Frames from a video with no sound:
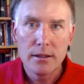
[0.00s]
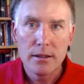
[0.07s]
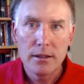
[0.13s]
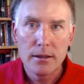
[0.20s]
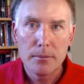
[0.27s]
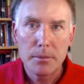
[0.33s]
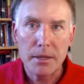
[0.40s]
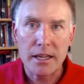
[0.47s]

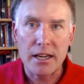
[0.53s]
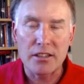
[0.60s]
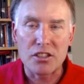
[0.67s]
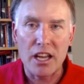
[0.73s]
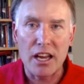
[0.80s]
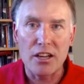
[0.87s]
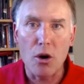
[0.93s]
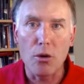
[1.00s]
because they
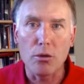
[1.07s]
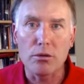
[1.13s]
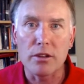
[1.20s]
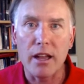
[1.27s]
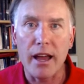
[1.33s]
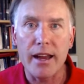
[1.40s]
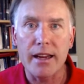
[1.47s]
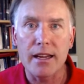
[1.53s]
don't
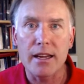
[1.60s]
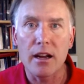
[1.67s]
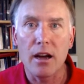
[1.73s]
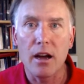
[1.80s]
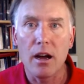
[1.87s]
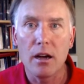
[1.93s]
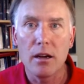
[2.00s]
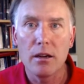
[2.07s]
like
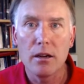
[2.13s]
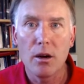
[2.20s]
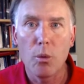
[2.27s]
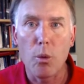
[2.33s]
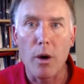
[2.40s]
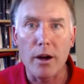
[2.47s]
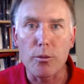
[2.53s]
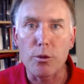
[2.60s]

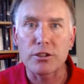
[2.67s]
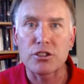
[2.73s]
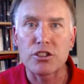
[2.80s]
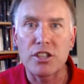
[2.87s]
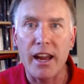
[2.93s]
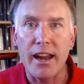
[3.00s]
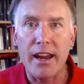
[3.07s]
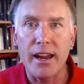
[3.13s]
what we're
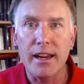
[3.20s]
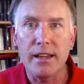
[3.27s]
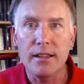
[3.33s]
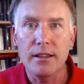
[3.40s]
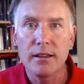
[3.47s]
saying.